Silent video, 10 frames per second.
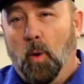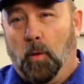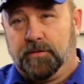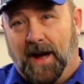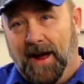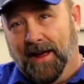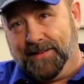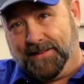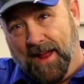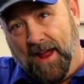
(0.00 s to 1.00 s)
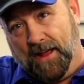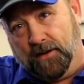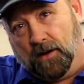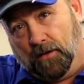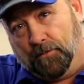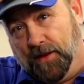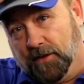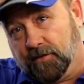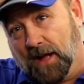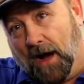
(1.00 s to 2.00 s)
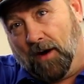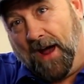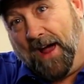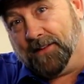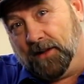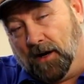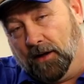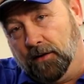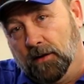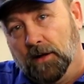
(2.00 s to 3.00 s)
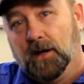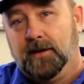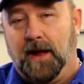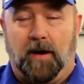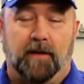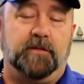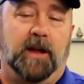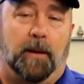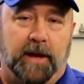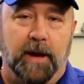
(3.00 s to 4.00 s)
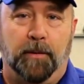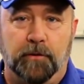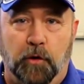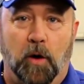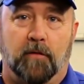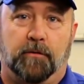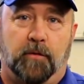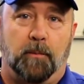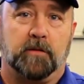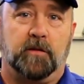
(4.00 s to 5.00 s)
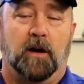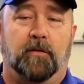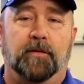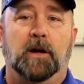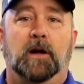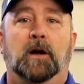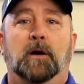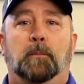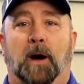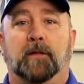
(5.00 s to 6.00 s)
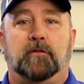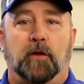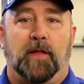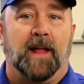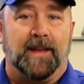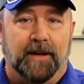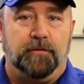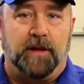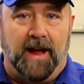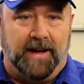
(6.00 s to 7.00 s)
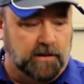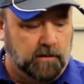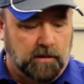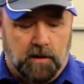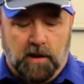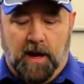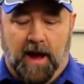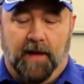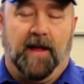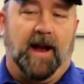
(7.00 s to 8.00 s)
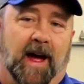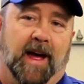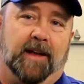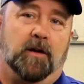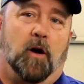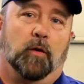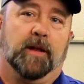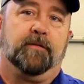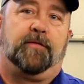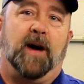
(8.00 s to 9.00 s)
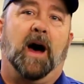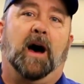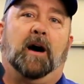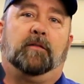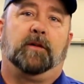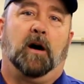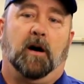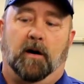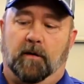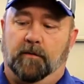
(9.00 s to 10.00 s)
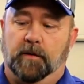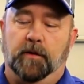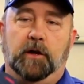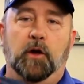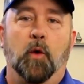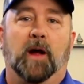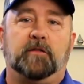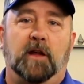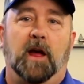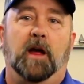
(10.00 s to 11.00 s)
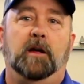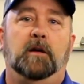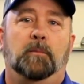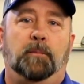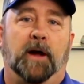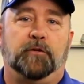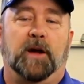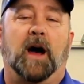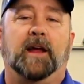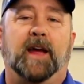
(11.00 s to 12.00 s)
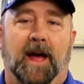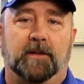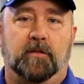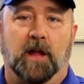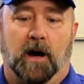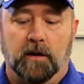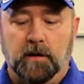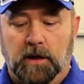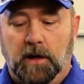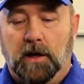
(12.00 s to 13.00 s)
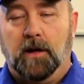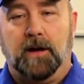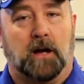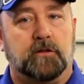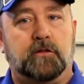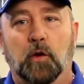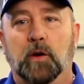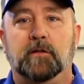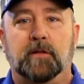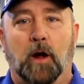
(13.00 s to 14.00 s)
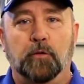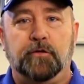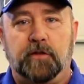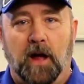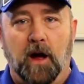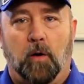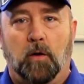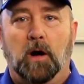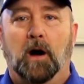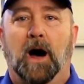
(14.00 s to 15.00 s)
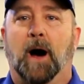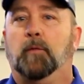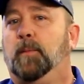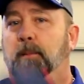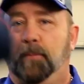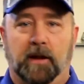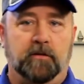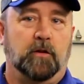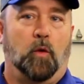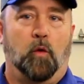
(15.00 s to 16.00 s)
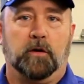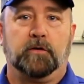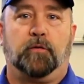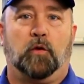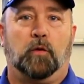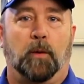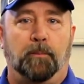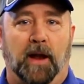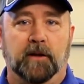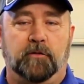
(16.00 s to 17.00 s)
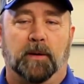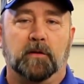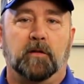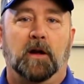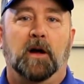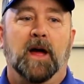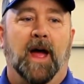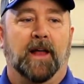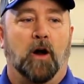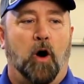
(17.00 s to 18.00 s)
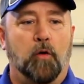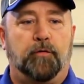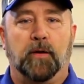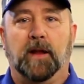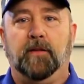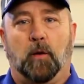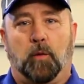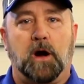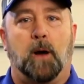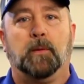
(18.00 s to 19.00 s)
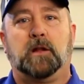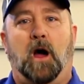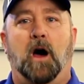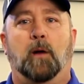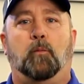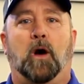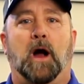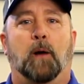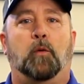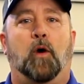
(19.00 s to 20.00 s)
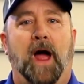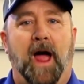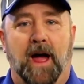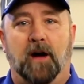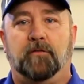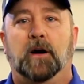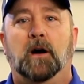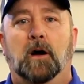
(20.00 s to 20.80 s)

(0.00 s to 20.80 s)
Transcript: was I had 10 of this style hat done. Now obviously I'm keeping 2 of them for myself, but so that leaves 8. And I had only 5 of the USA patriotic hats done. Now as soon as those sell, I will be placing orders for replacements, and hopefully there will come a time where I will have